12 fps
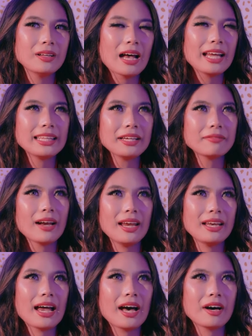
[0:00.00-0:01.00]
I think right
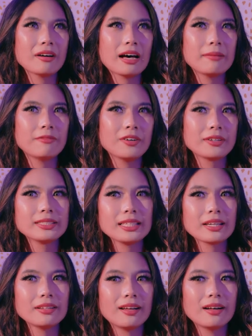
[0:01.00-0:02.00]
now I'm focusing
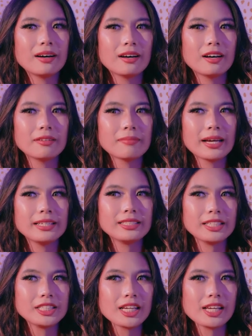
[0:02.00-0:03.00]
a lot on my
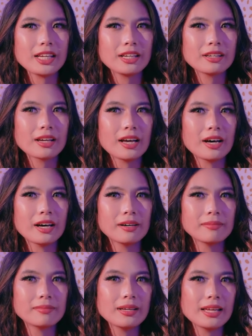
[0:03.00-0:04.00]
DJing,
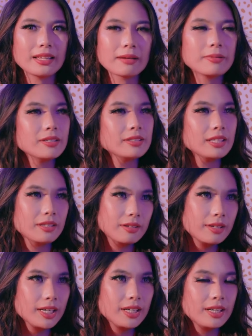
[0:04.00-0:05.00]
and, like, producing
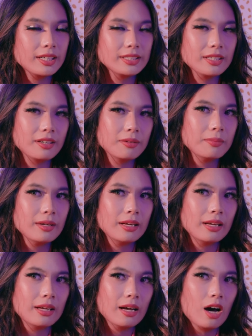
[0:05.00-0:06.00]
career, so
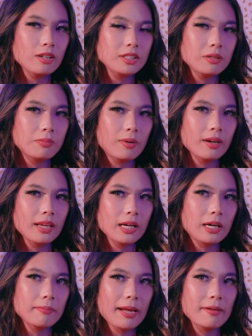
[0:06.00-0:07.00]
also working
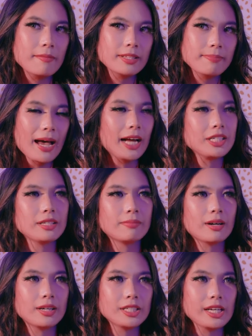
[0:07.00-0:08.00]
on my passion
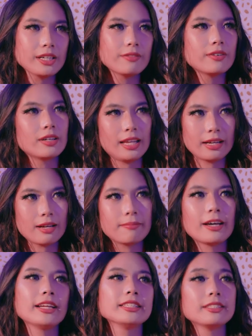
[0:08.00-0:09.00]
project for, like,
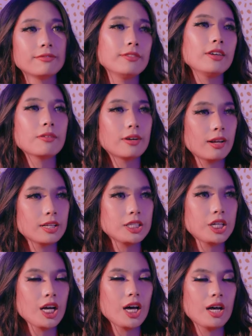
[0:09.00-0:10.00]
combining symphony
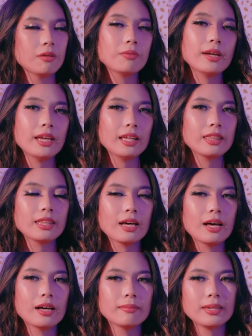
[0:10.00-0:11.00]
orchestra with,
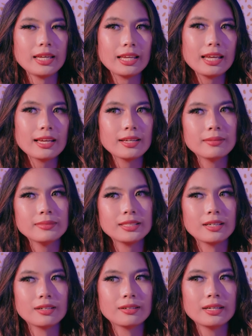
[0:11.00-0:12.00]
EDM, so